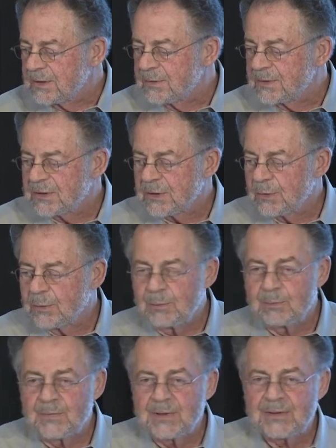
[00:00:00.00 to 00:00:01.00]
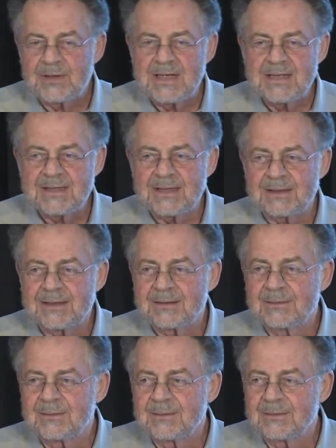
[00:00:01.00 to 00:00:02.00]
So the things that
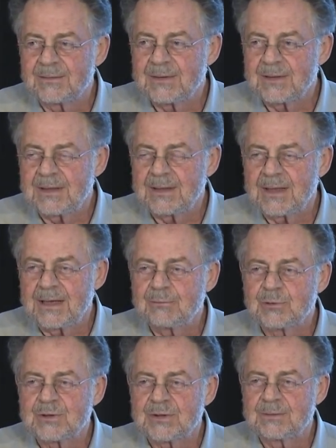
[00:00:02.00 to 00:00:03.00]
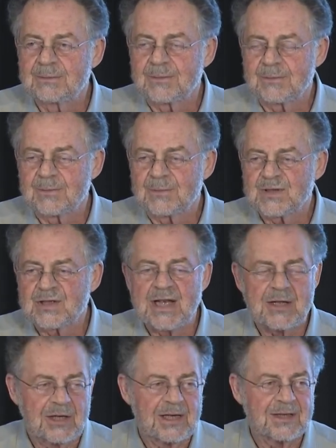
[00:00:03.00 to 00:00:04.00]
I was
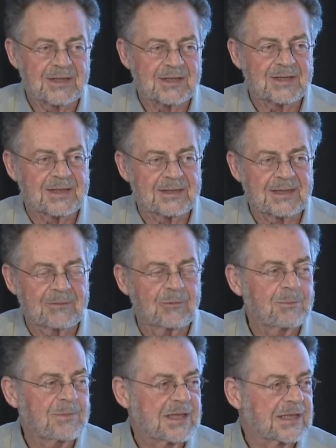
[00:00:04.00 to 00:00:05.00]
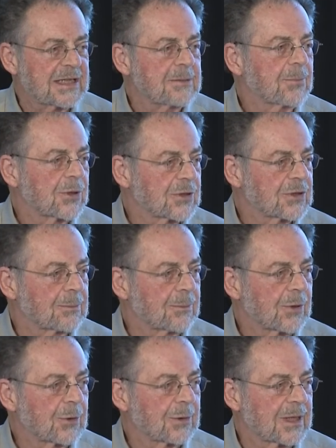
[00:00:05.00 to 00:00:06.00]
set on is that it would be an in-person
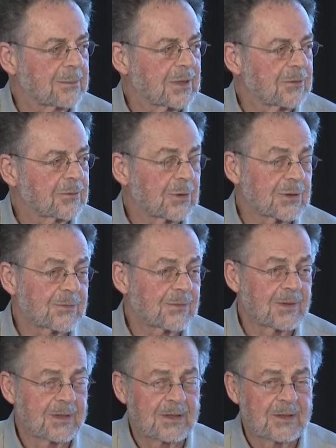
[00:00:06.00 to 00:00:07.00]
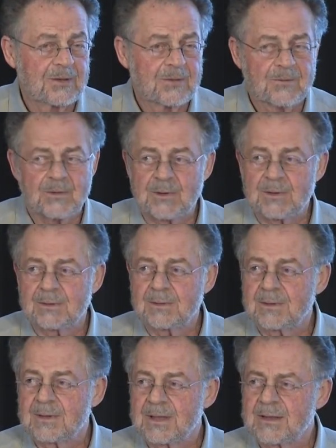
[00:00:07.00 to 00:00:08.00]
program. Now, of course, for,
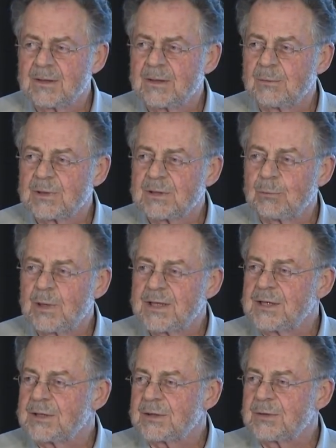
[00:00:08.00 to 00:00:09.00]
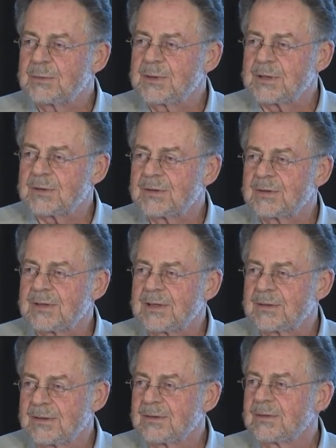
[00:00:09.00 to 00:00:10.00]
I don't know, was it one year or two years, that,
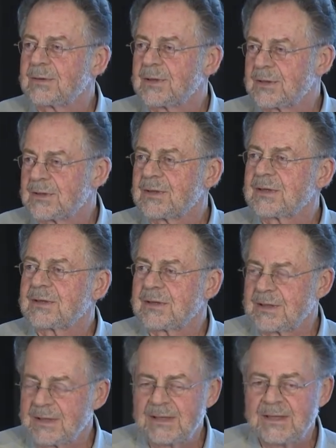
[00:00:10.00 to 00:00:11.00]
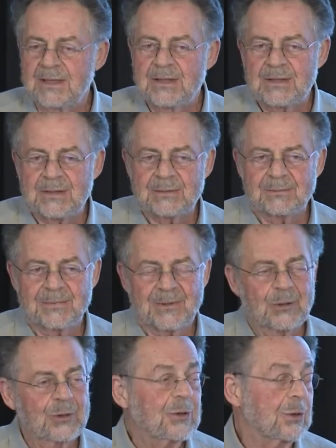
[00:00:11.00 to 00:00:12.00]
two years that uh, you
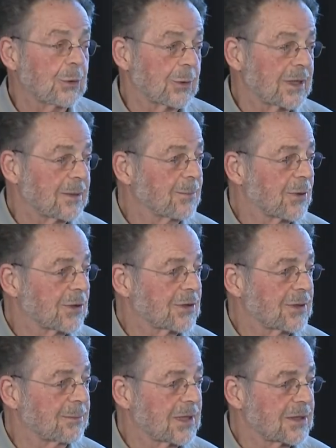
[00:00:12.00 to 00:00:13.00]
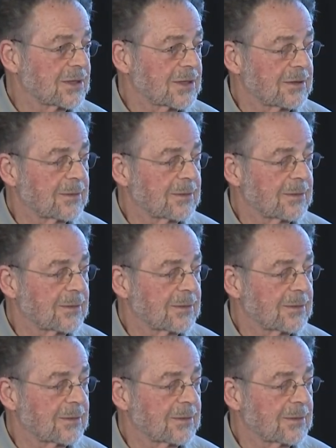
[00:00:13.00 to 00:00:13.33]
couldn't do it in person because of the